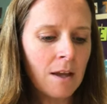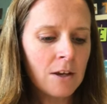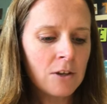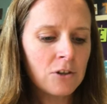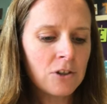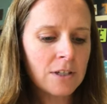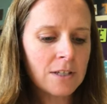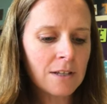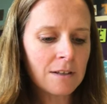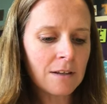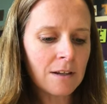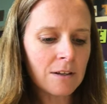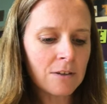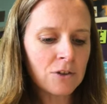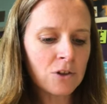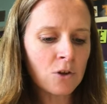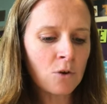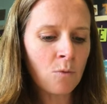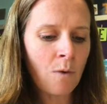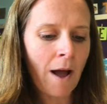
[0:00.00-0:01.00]
She's a little
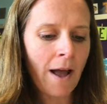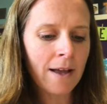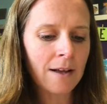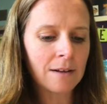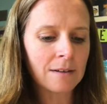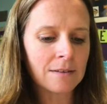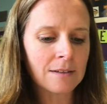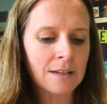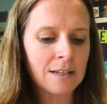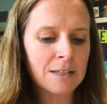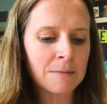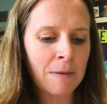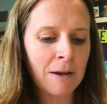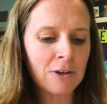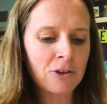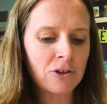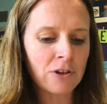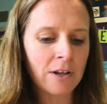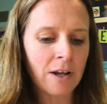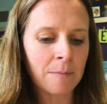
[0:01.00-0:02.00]
too wild,
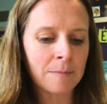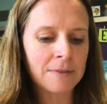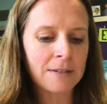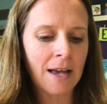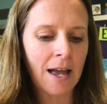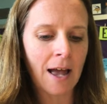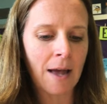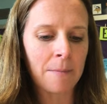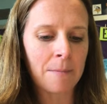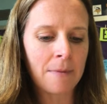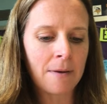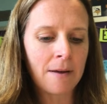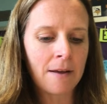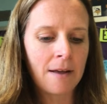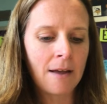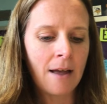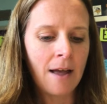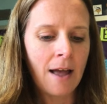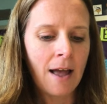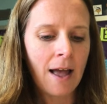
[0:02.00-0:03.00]
especially up top.
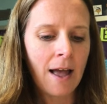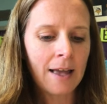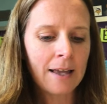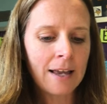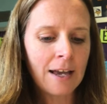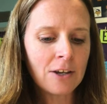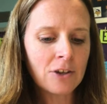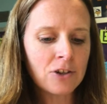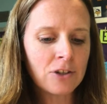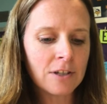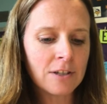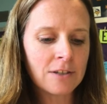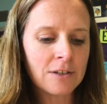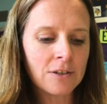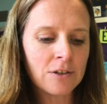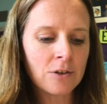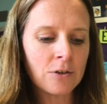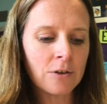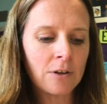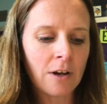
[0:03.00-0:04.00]
I guess she's
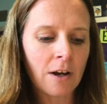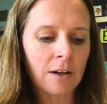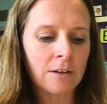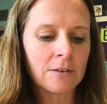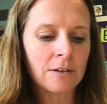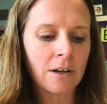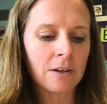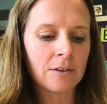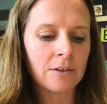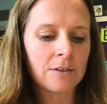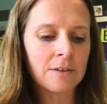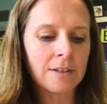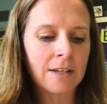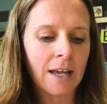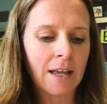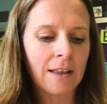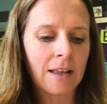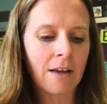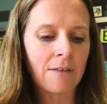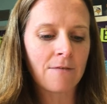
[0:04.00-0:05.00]
too young to
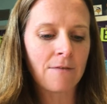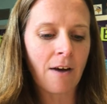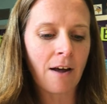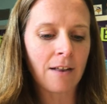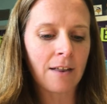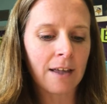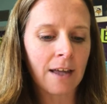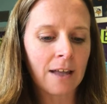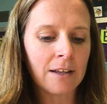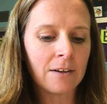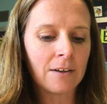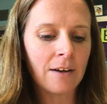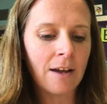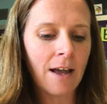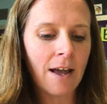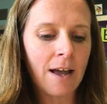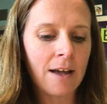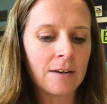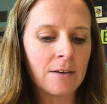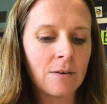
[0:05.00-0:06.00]
understand that falling on your
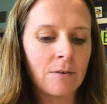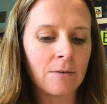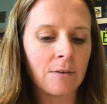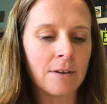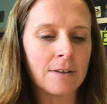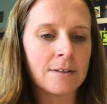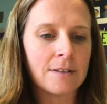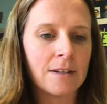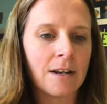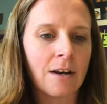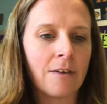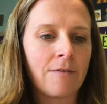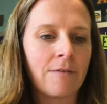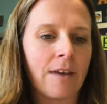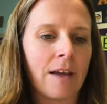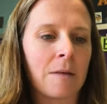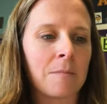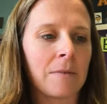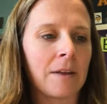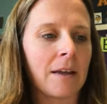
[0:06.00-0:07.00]
head runs in our
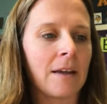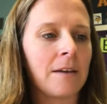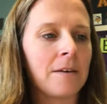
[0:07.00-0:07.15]
family.